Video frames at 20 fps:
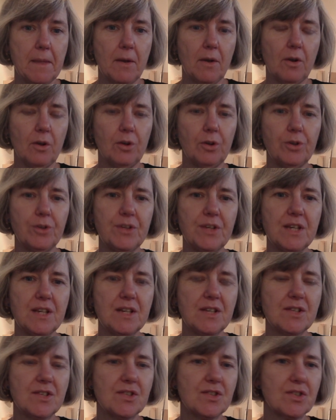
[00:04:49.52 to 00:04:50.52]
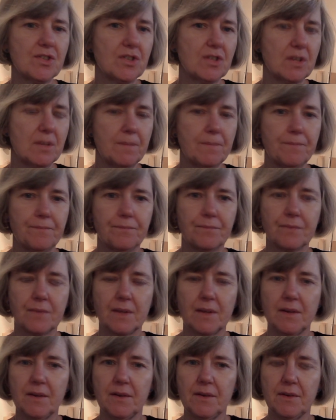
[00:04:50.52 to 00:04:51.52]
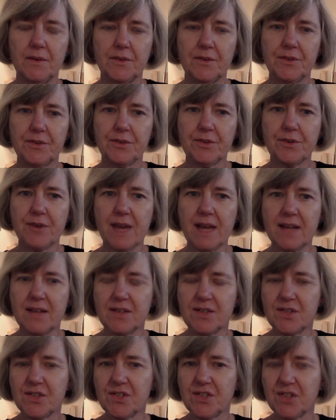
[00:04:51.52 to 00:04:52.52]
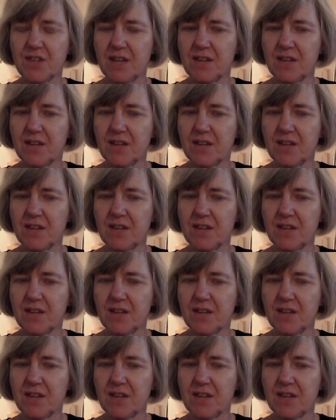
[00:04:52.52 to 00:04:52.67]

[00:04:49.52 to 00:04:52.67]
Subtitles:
all these threads